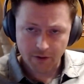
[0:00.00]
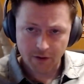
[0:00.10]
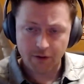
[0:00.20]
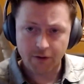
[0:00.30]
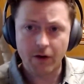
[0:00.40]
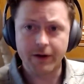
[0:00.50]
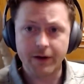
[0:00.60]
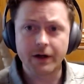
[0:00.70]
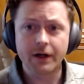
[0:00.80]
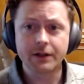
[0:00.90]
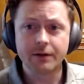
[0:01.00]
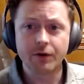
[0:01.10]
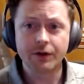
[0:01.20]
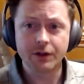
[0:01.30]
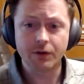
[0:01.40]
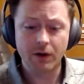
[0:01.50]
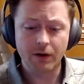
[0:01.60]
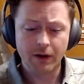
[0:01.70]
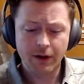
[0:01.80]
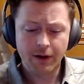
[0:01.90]
all their customers as well.
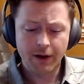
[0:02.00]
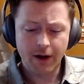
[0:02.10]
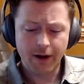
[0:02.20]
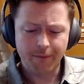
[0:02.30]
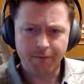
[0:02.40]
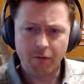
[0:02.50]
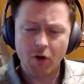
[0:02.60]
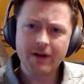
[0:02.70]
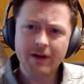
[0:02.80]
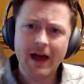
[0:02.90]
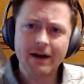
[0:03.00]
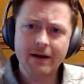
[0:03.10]
Hopefully that